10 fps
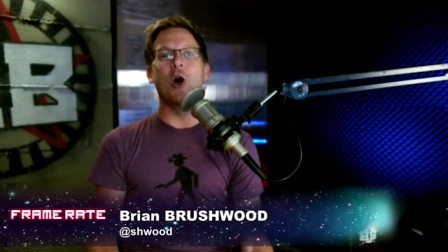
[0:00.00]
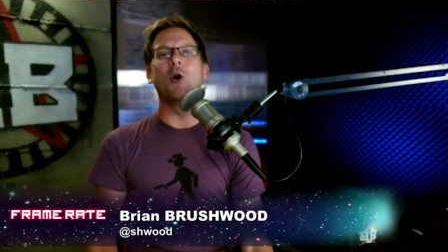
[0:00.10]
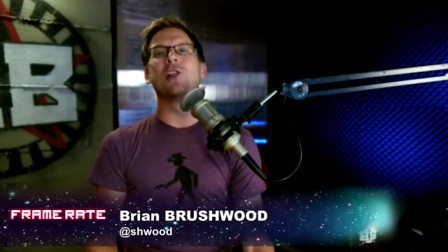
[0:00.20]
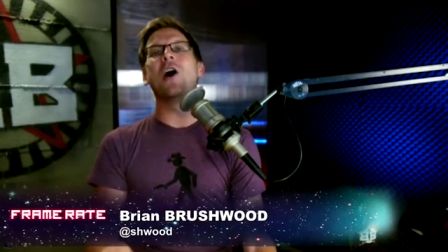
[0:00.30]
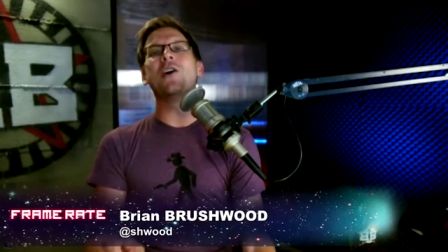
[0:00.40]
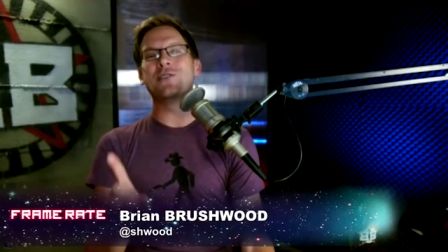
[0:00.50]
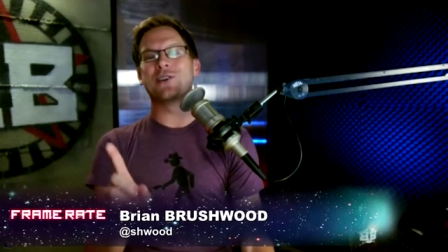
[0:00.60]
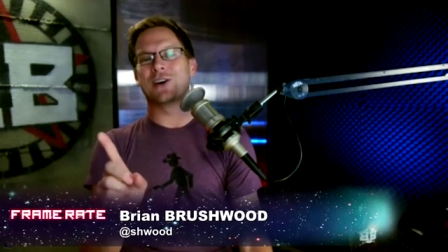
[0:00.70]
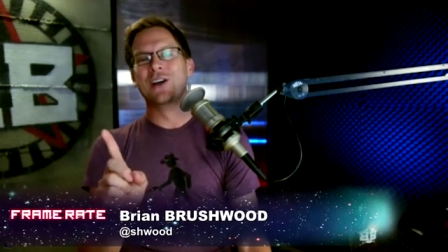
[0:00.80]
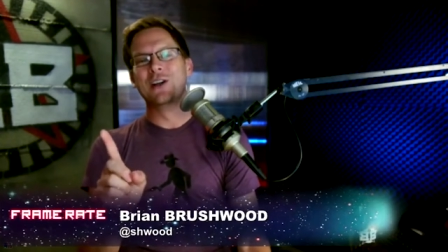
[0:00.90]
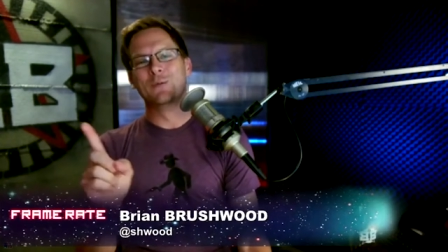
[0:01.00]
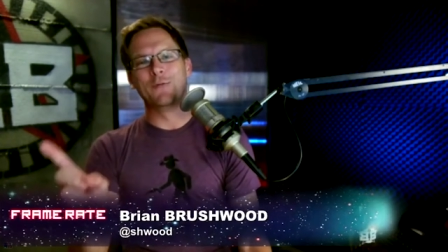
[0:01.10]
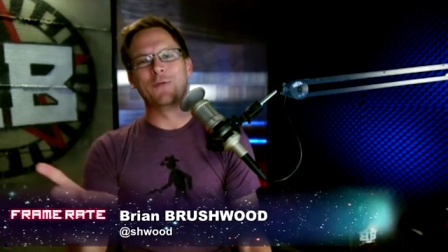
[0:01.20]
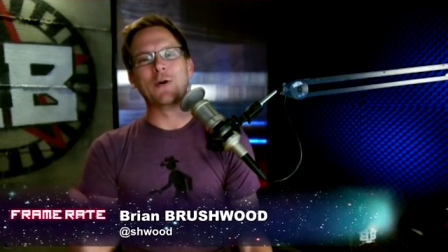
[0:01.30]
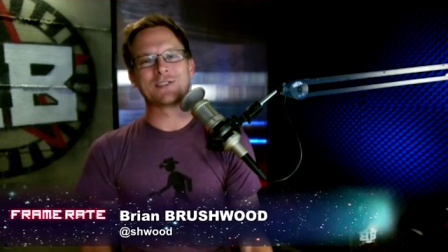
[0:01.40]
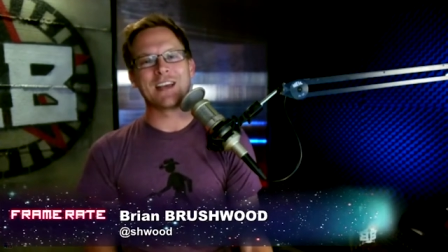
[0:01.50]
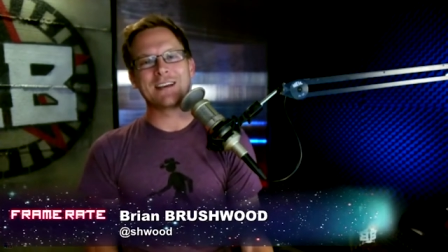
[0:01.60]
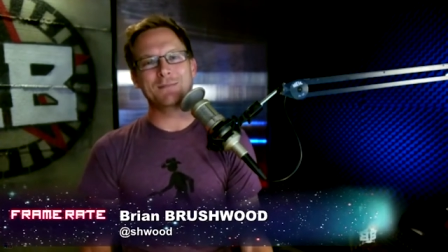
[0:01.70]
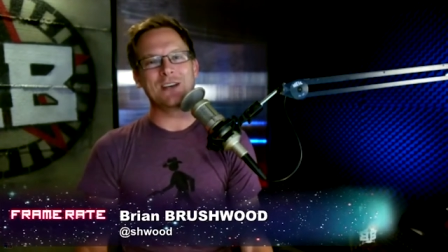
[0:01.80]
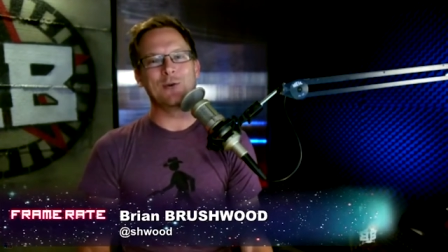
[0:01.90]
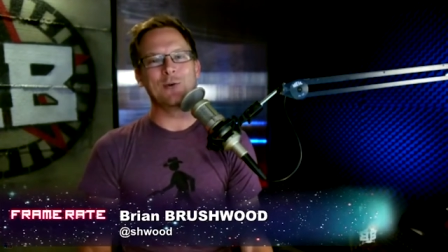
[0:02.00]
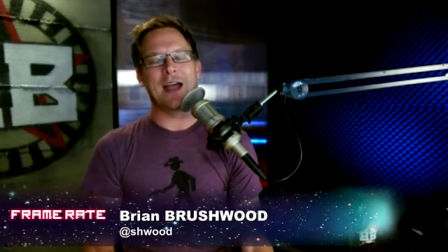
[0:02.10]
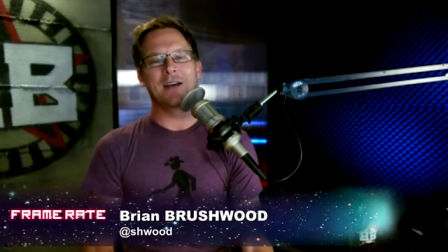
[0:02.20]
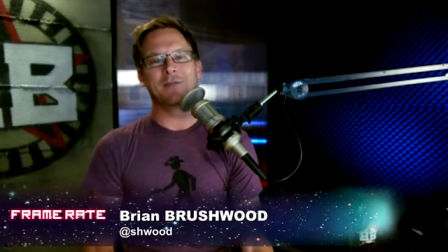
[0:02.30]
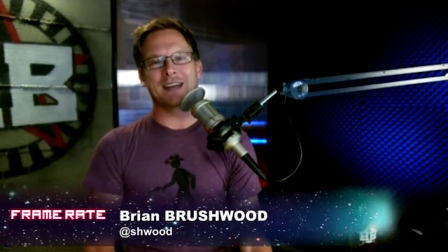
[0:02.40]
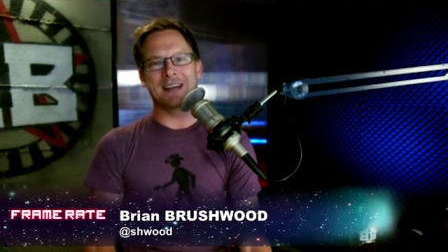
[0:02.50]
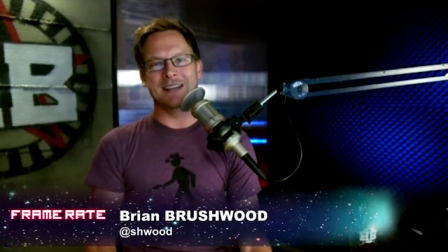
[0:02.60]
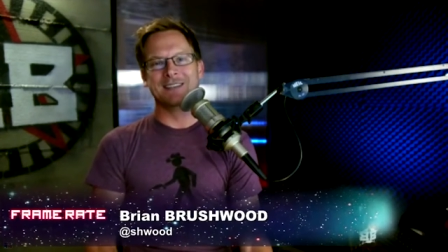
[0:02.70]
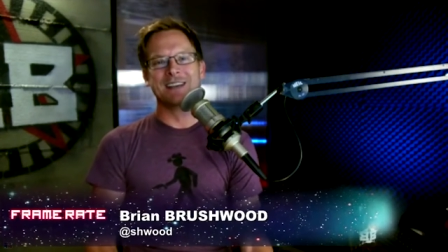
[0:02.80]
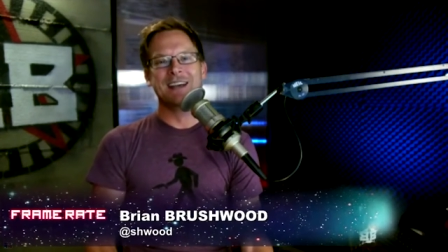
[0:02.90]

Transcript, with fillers: No longer will folks like me who have kids